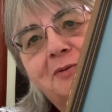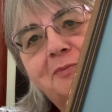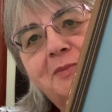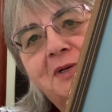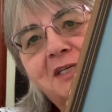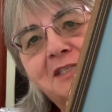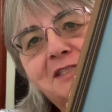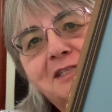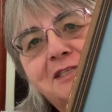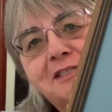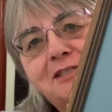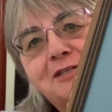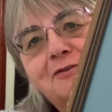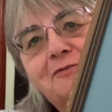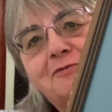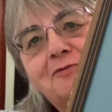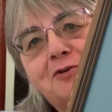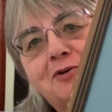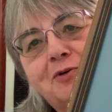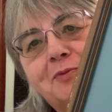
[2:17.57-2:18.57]
My sister
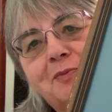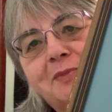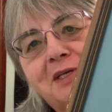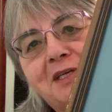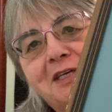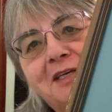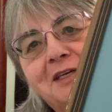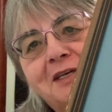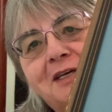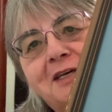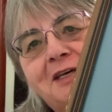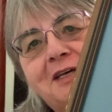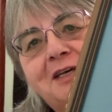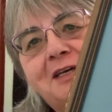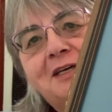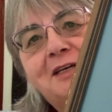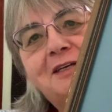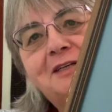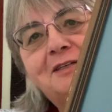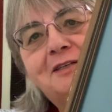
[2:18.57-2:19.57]
phoned me,
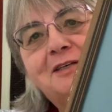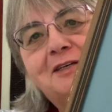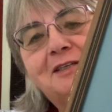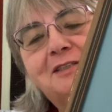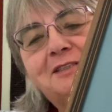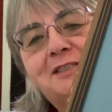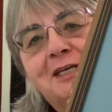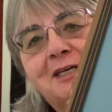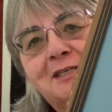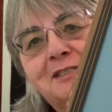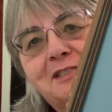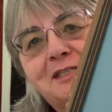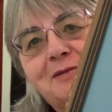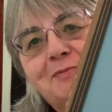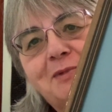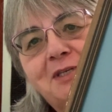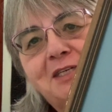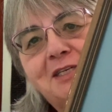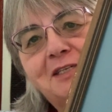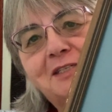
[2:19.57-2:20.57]
texted
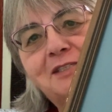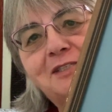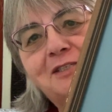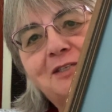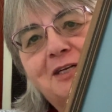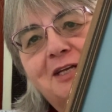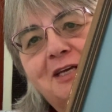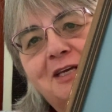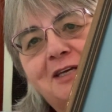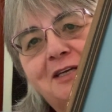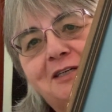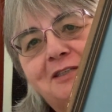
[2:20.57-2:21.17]
me yesterday,